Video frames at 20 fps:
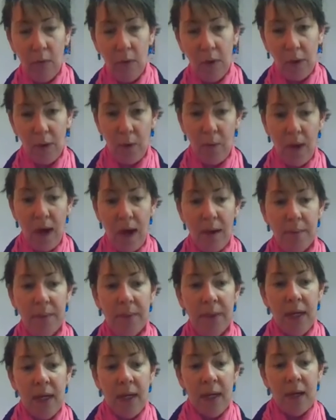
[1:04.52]
or go up,
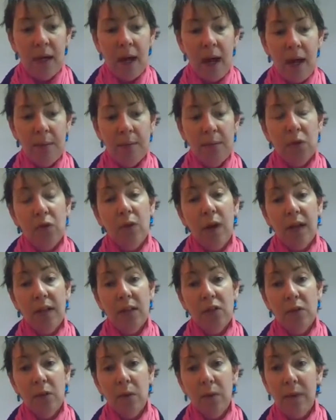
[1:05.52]
trying
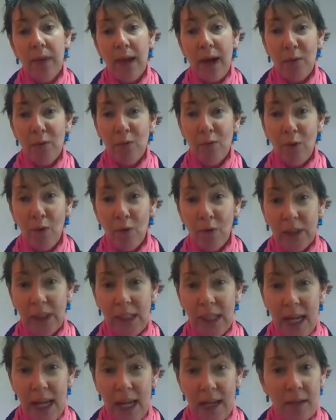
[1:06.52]
to do it without
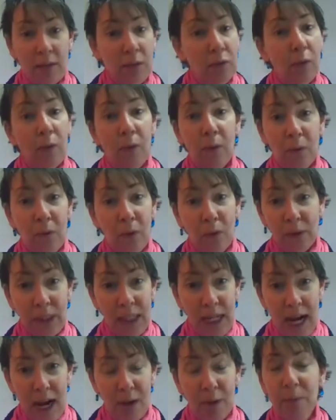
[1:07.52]
rolling in or
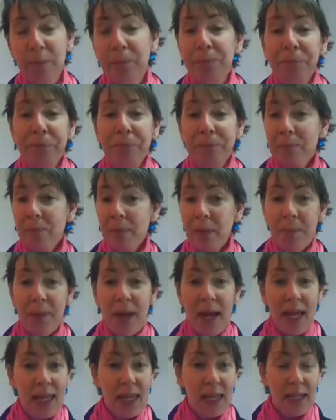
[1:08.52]
rolling out.
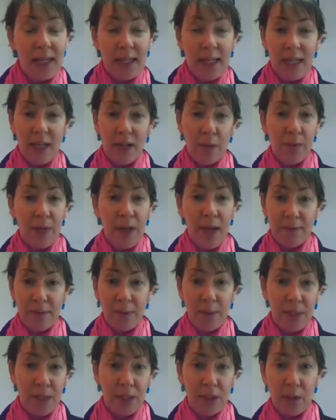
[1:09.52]
But I think here we have
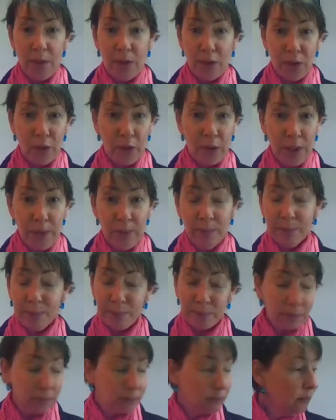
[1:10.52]
to be so extreme
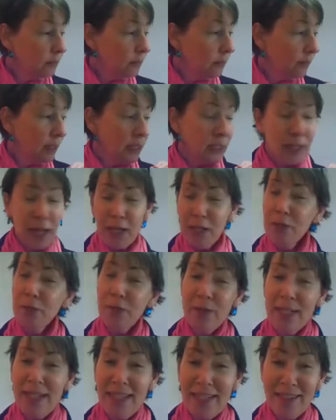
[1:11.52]
that you
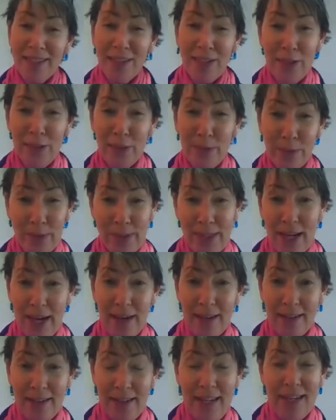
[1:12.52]
need to use
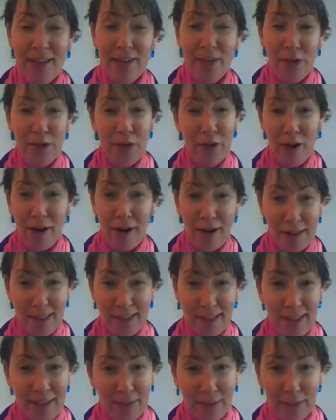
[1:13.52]
that in your
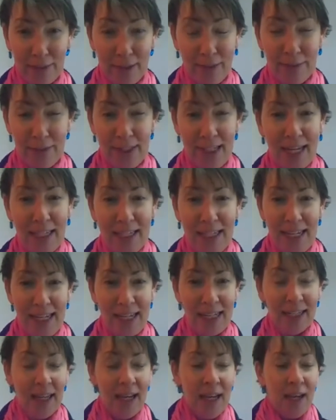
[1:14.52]
arsenal of
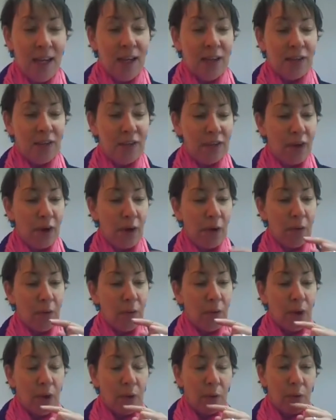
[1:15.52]
technique.
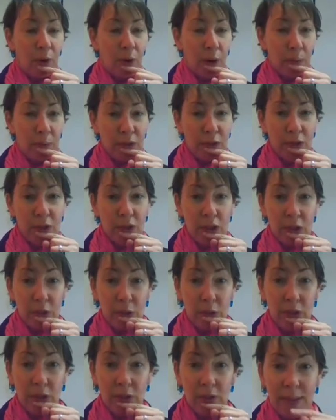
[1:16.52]
So I want you to
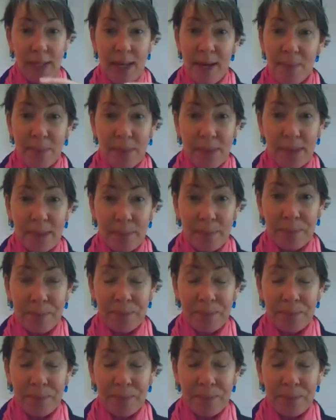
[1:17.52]
use your lips,